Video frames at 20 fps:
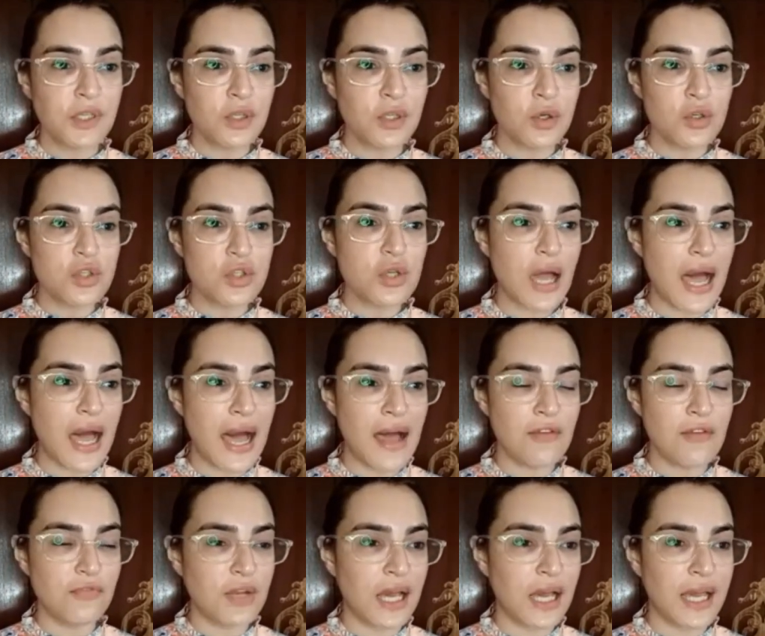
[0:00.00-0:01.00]
you know, to
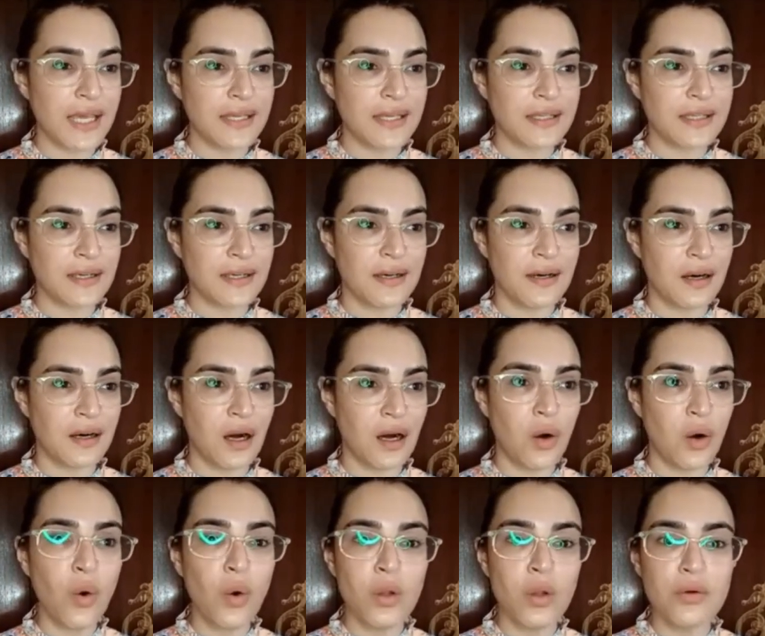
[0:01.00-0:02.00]
have like a
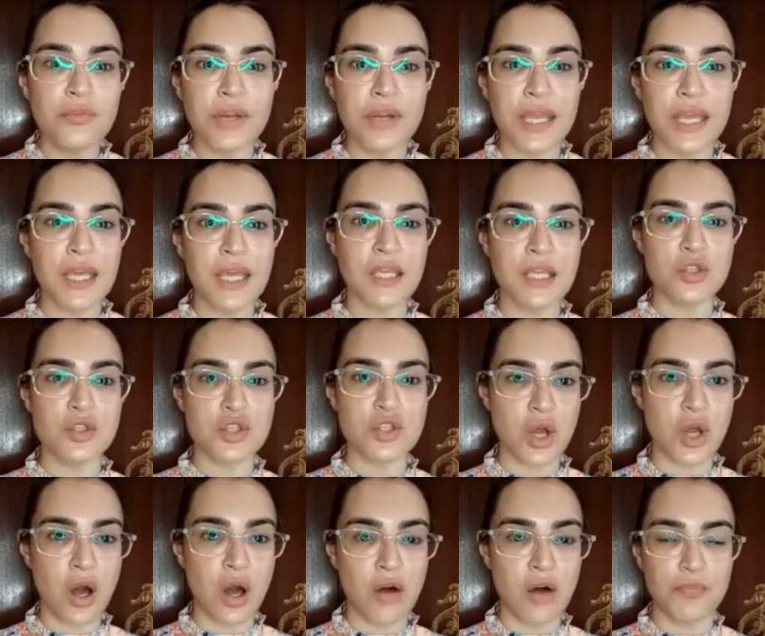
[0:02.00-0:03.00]
whole
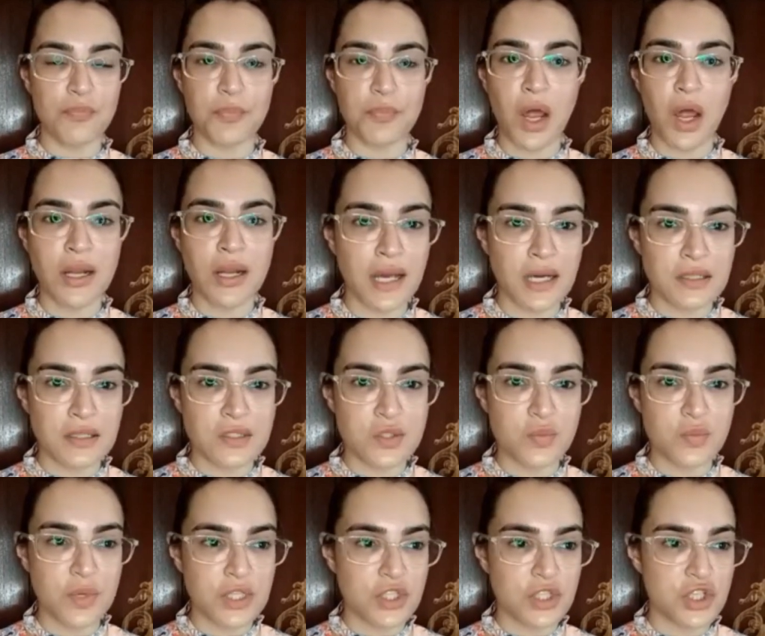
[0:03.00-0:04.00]
range of
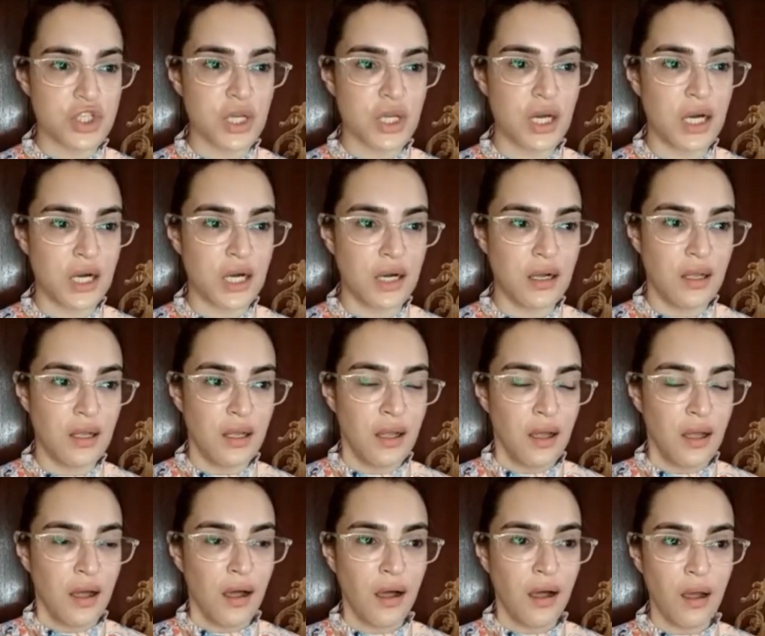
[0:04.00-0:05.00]
products which
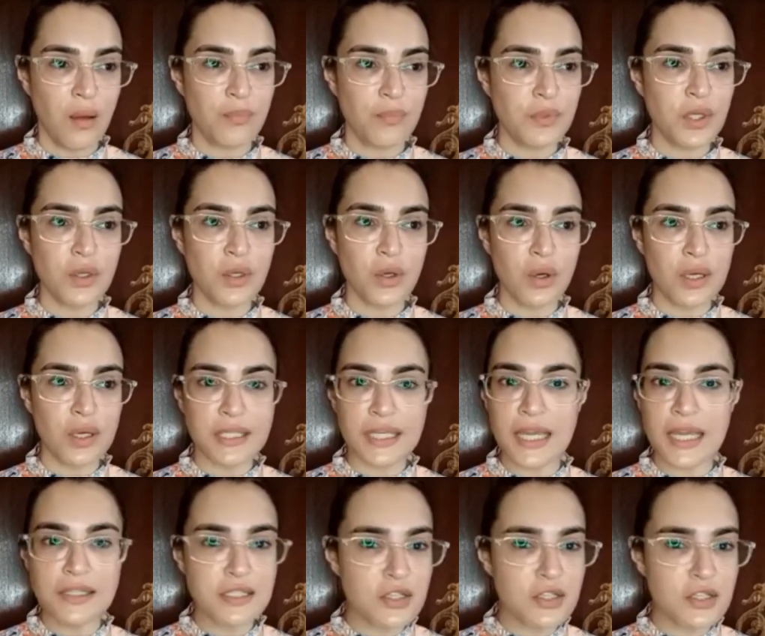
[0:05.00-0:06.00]
you know,
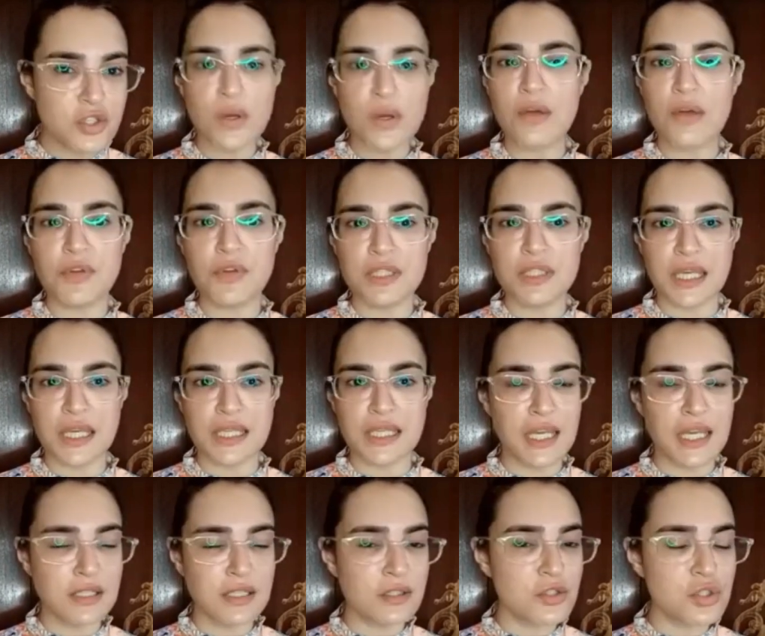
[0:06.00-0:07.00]
caters to everything,
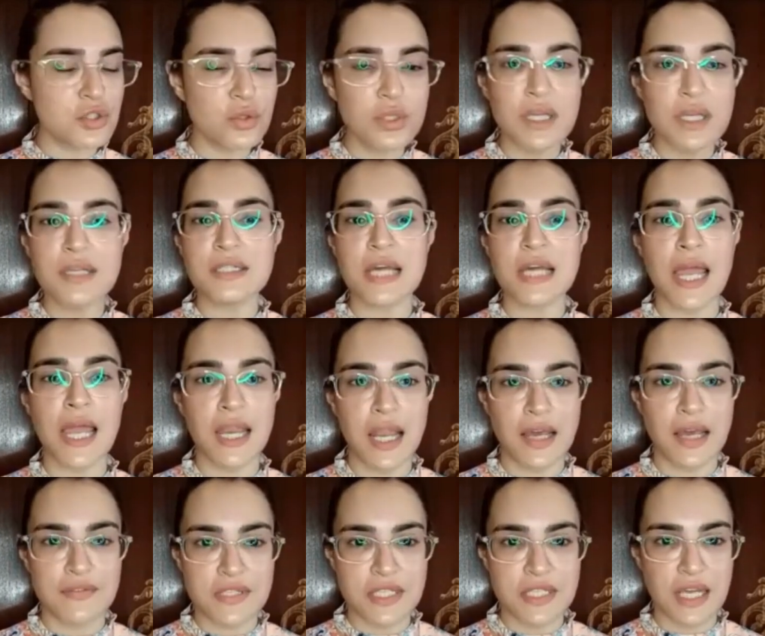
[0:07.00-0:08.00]
caters to the entire
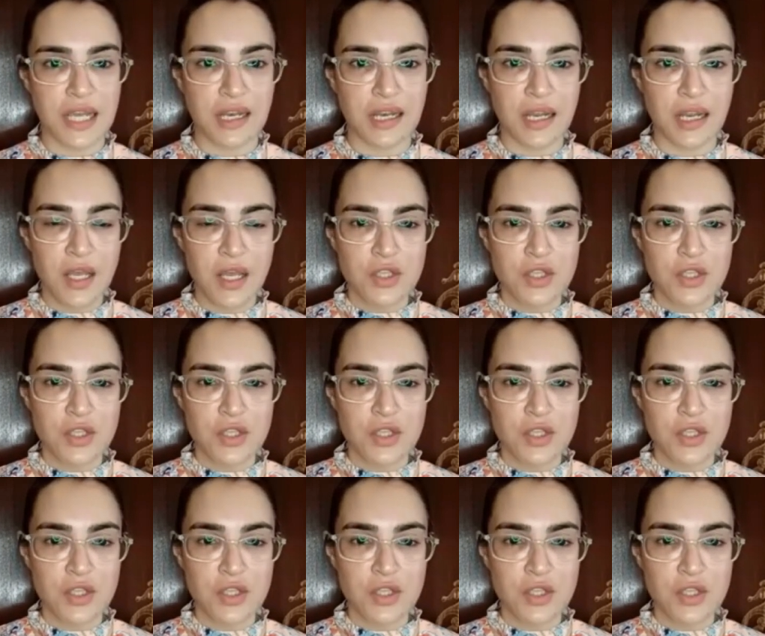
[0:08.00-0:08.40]
lifestyle.